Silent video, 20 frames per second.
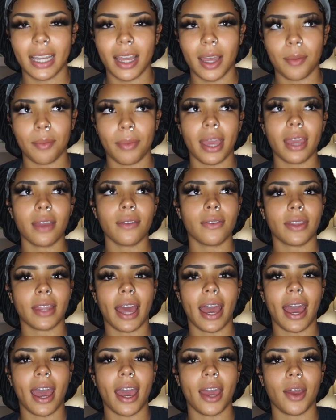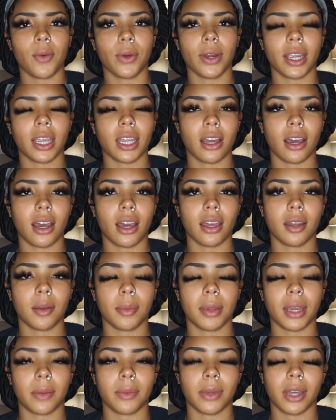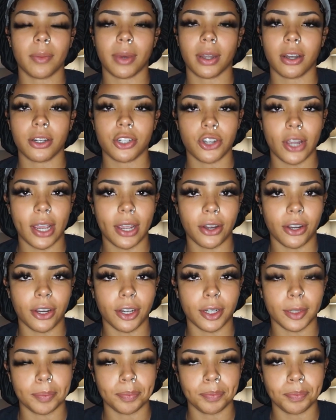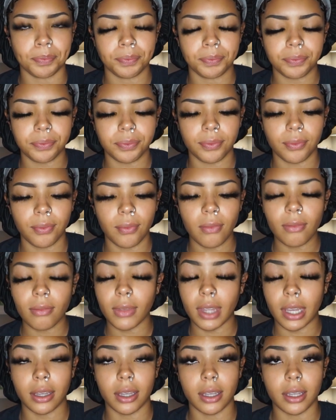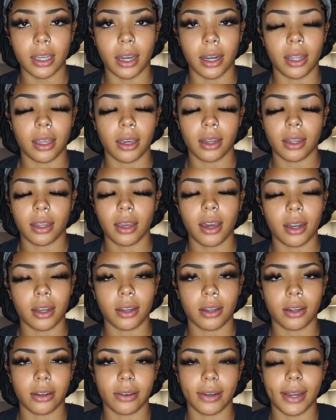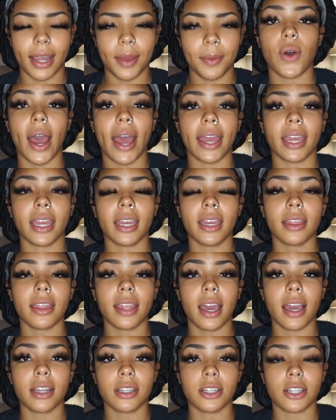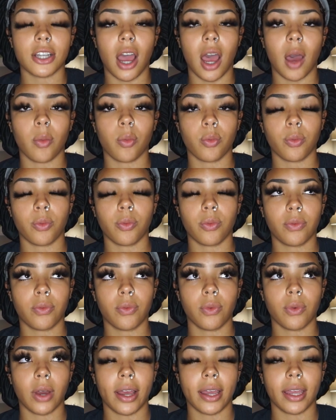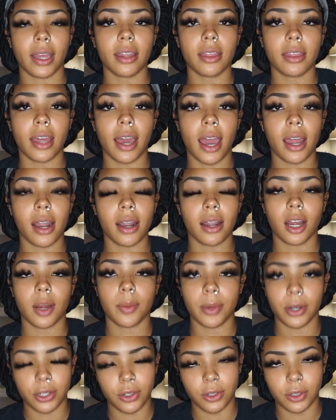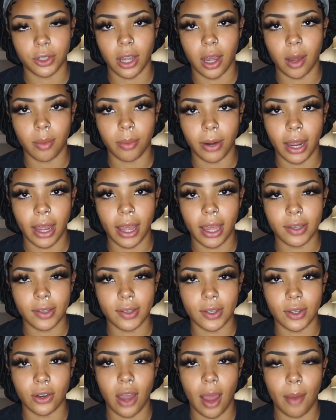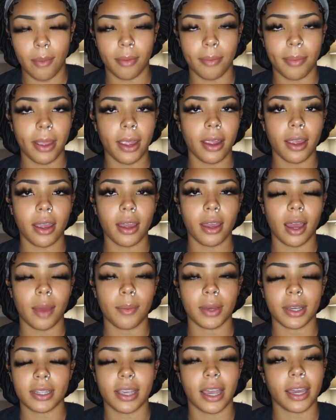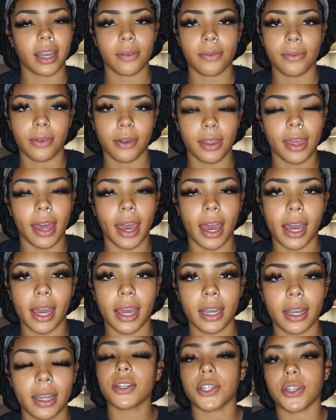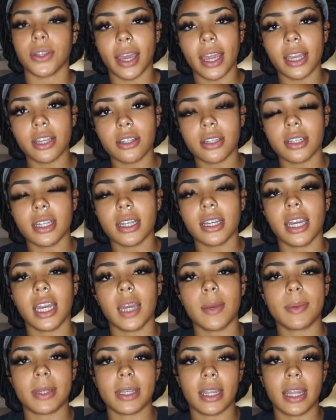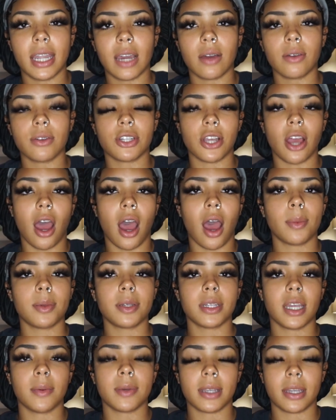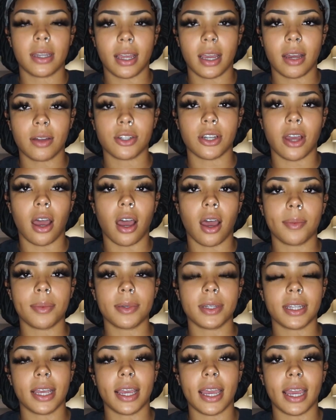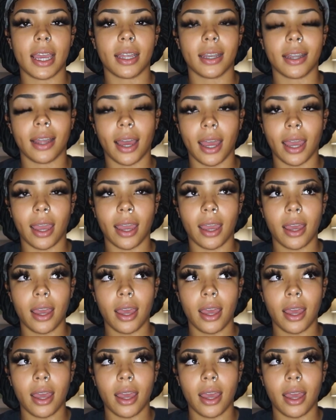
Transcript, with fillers: paying for that, working on becoming a better trader, yada yada yada, all right? I get that job I get that commercial job, right? So I'm preparing, I'm excited for that. So the agency keeps sending out jobs, keeps sending out jobs, and I